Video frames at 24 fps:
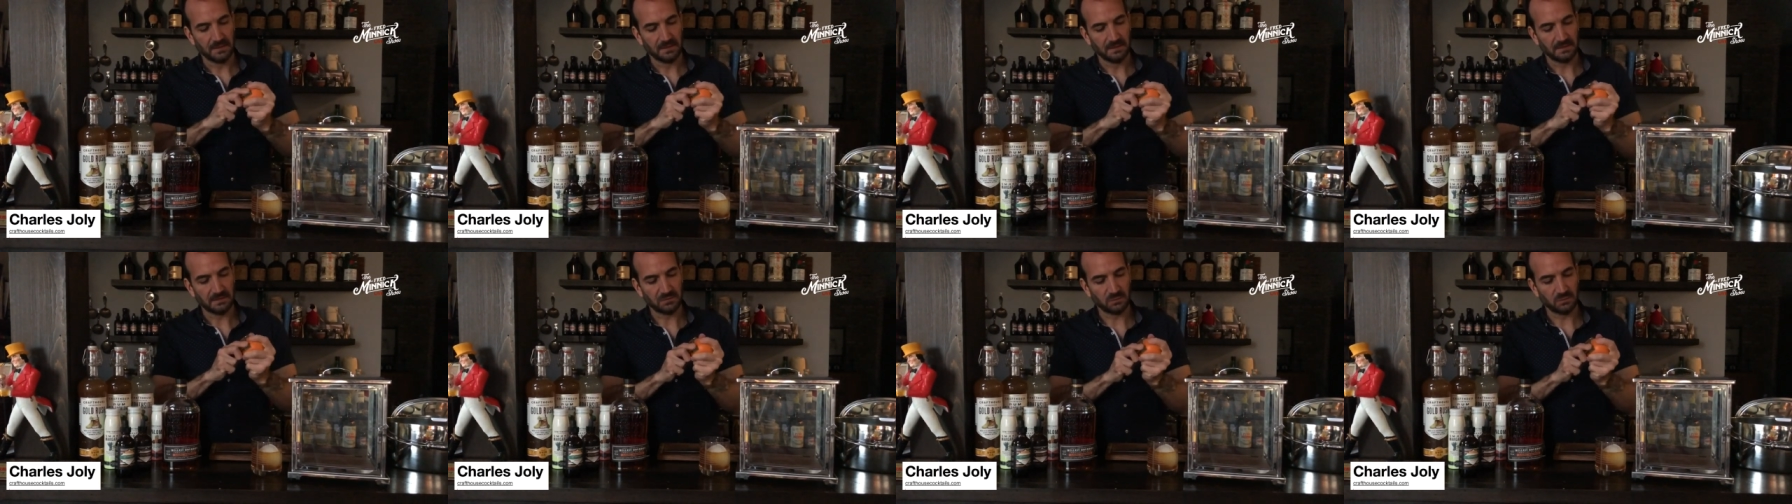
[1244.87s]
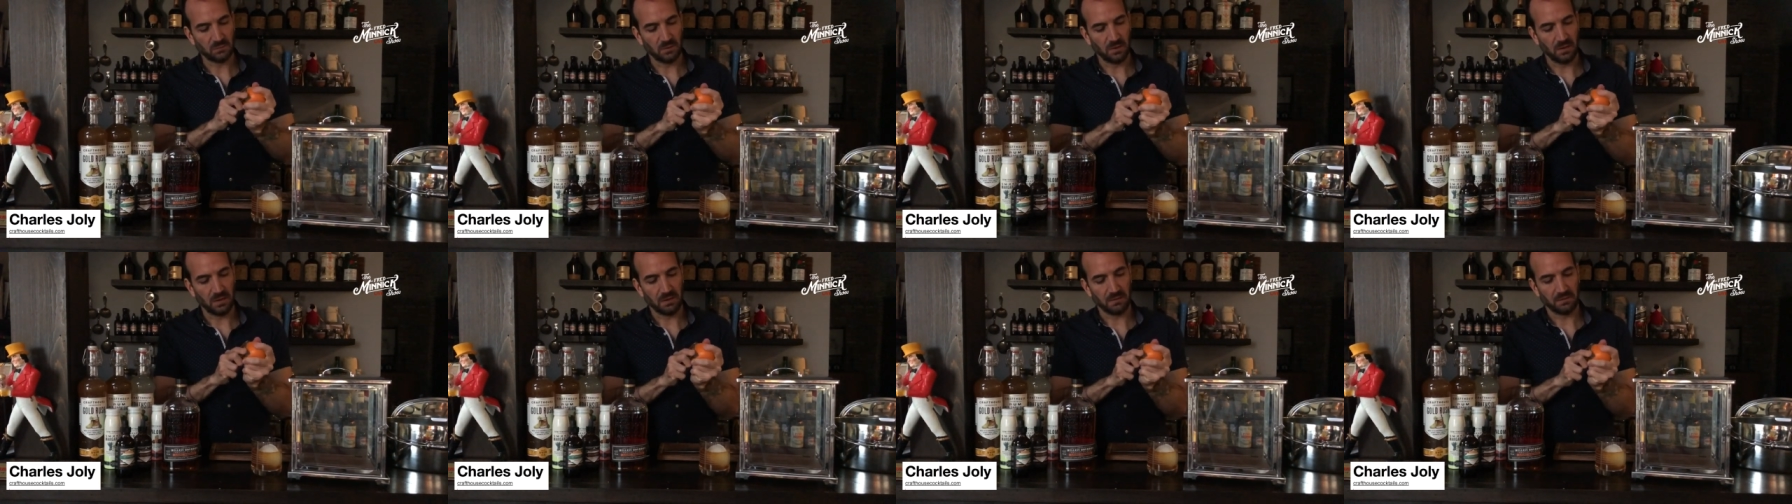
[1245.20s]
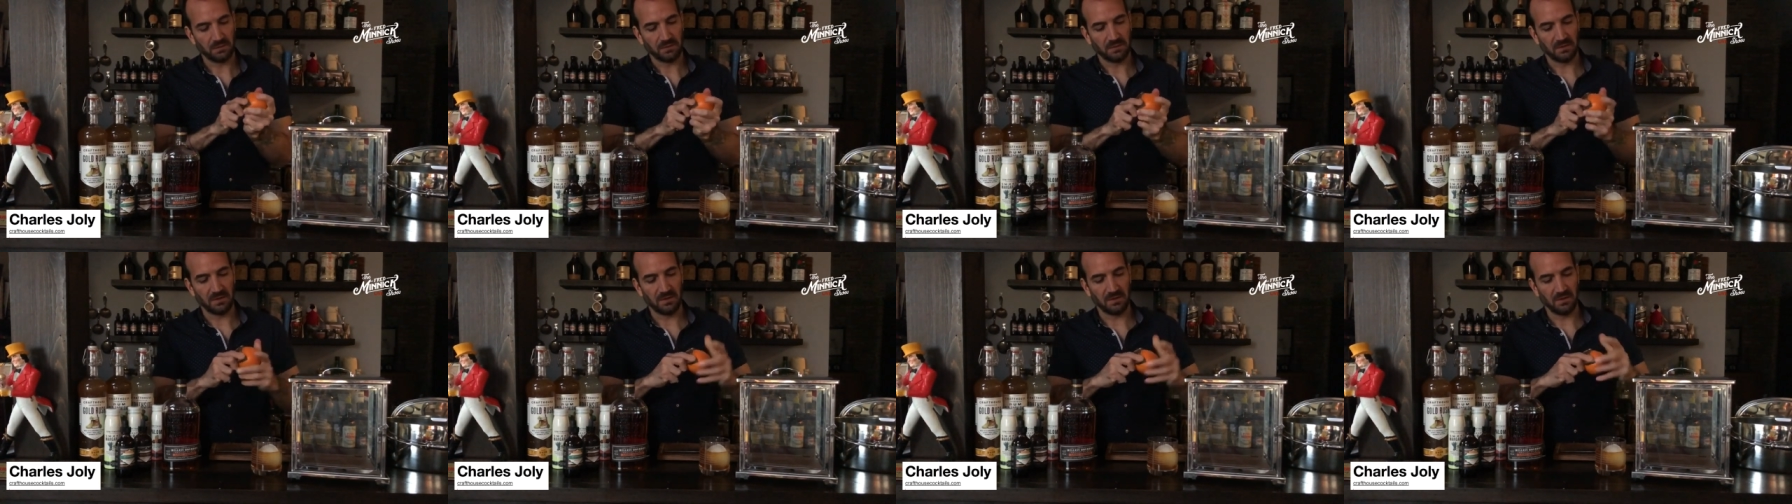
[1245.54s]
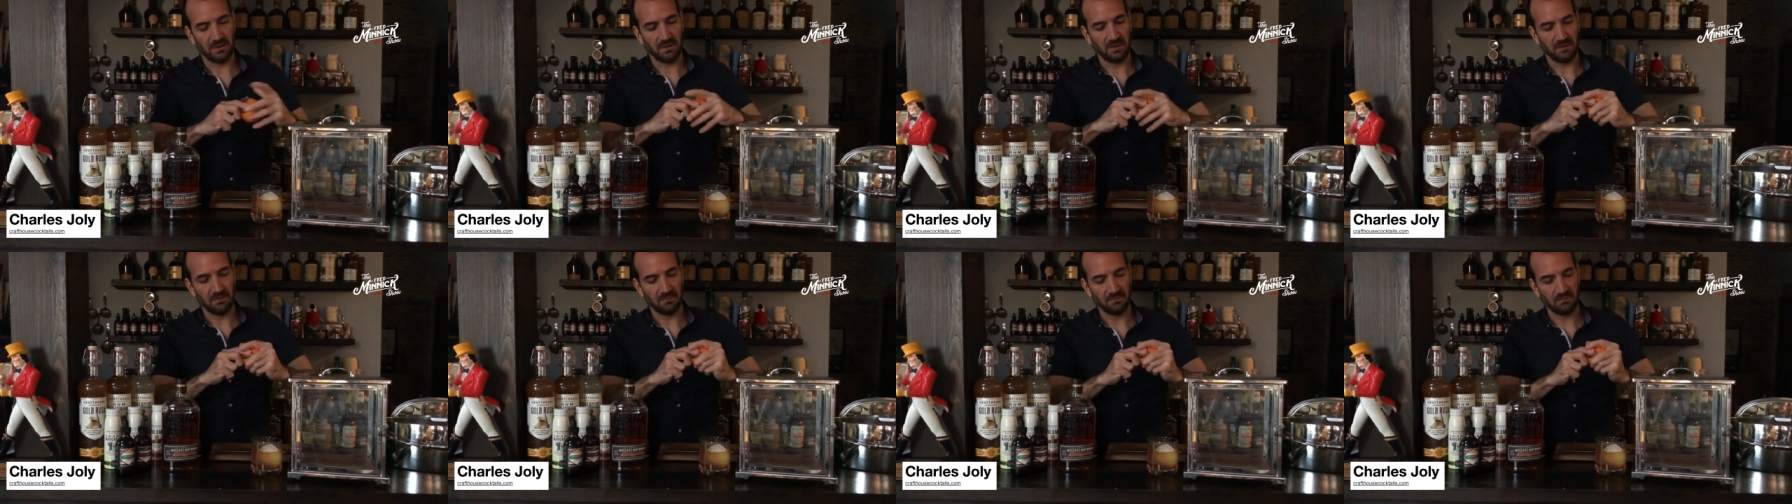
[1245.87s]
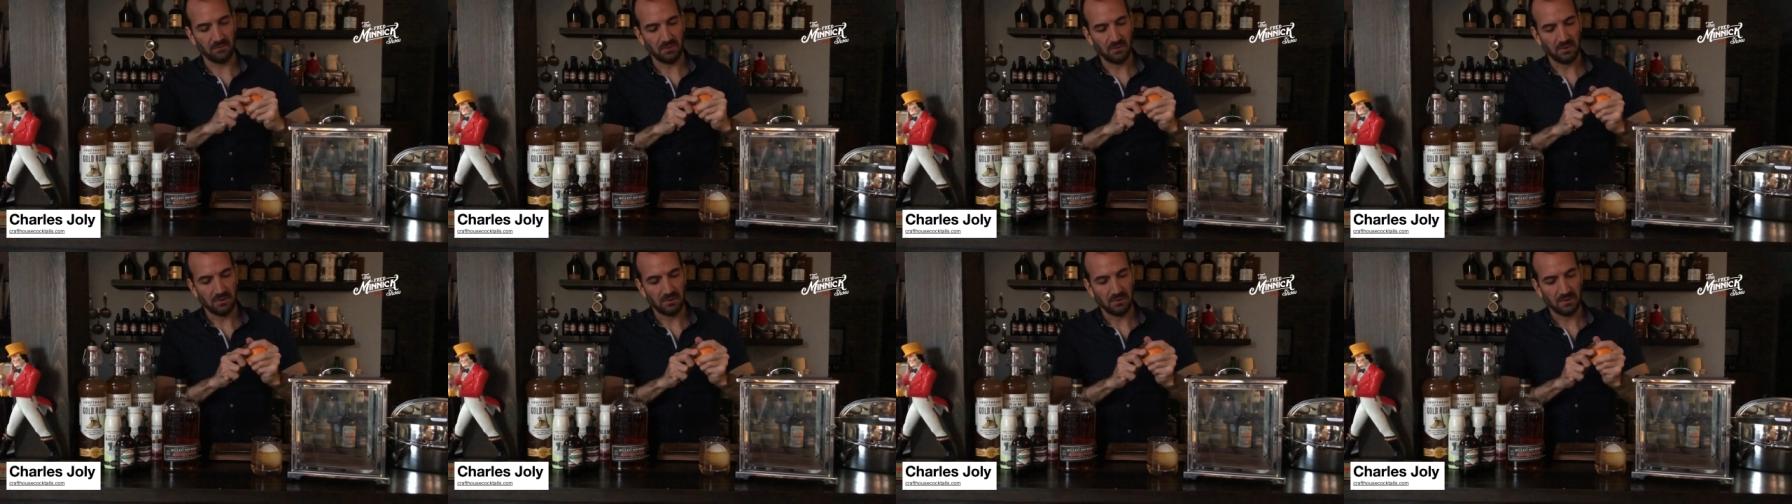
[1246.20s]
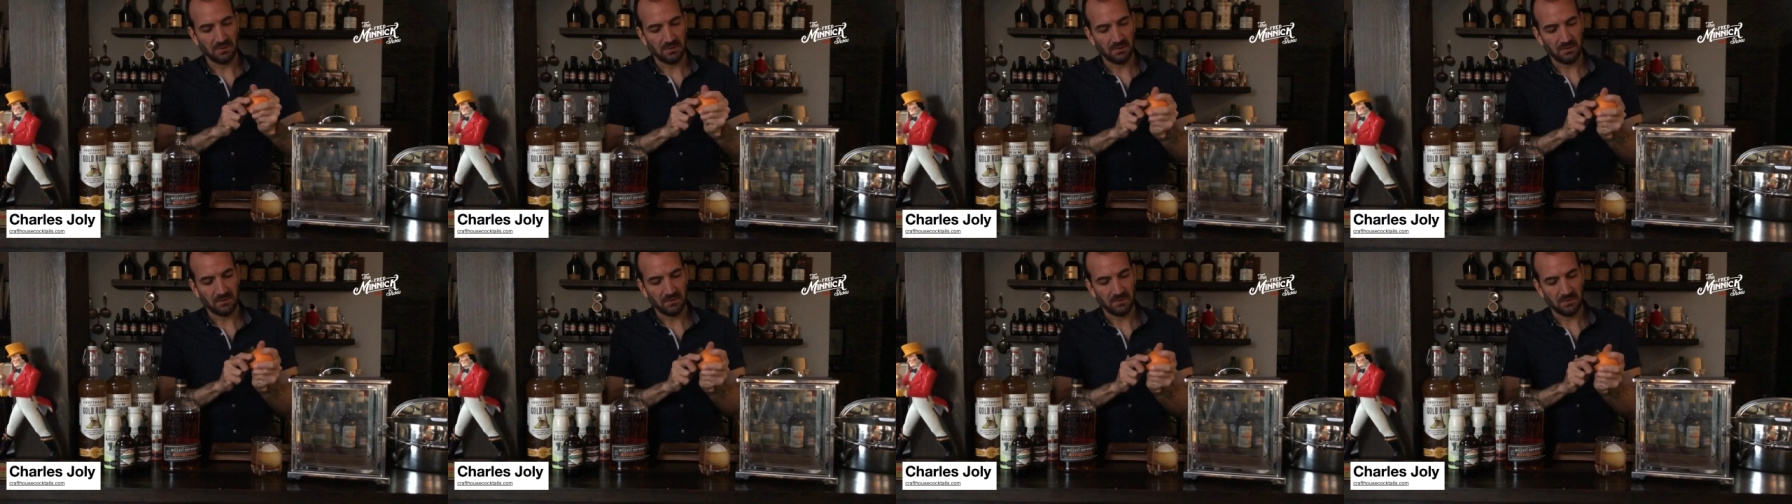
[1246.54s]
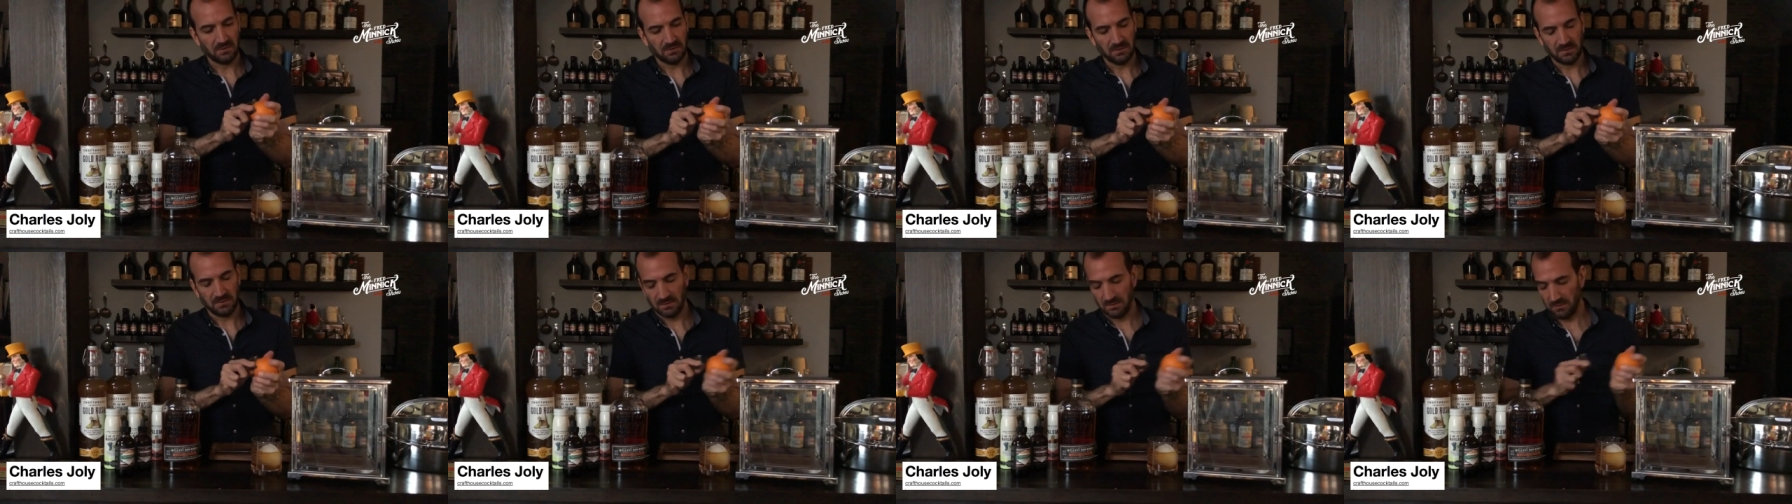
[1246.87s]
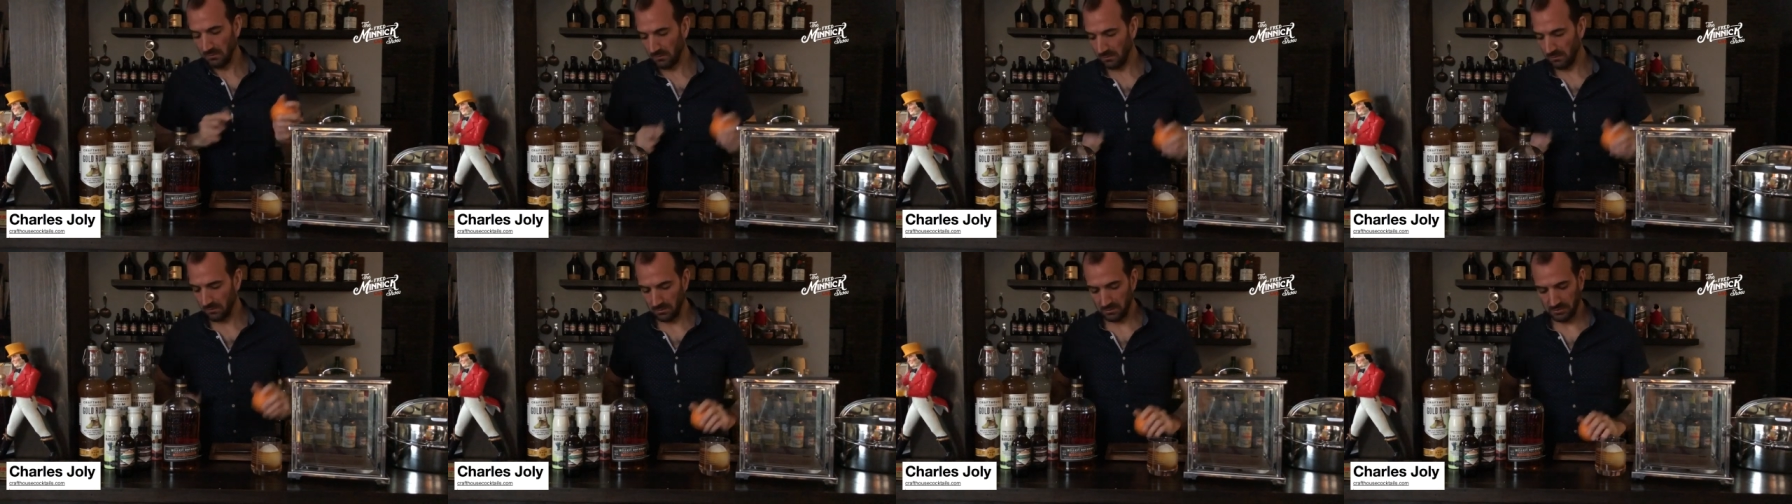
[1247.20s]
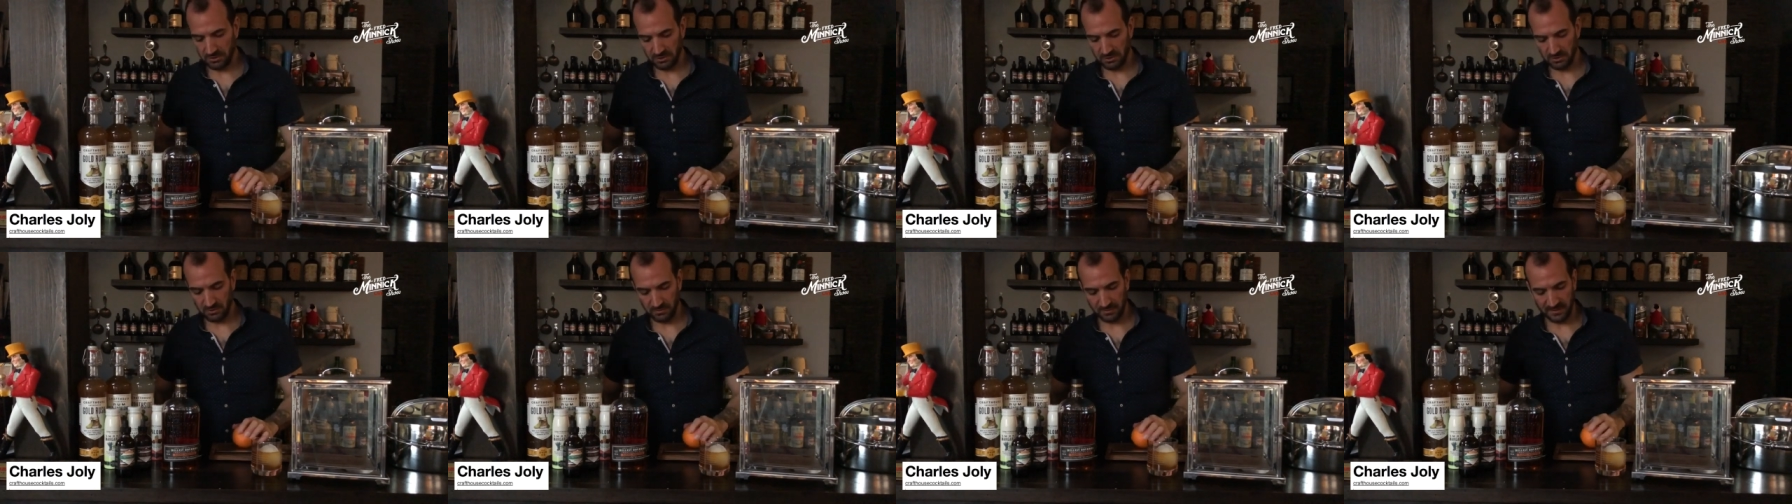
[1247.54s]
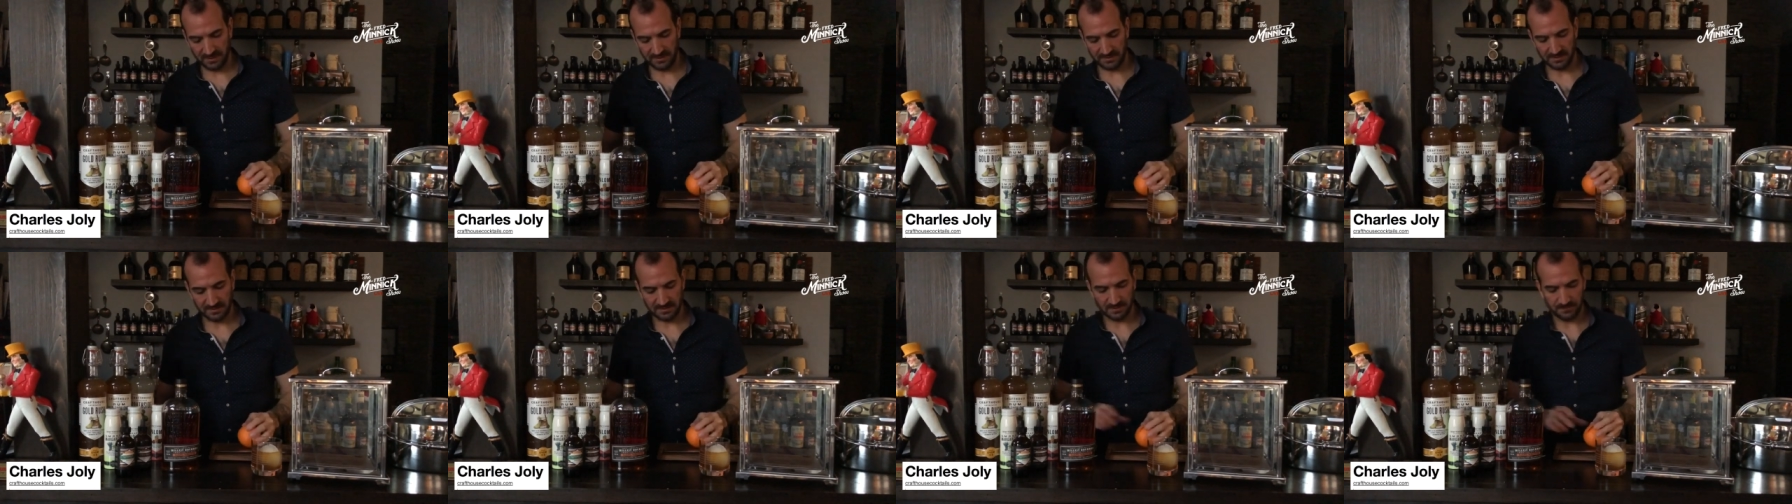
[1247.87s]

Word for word: swath of orange twist.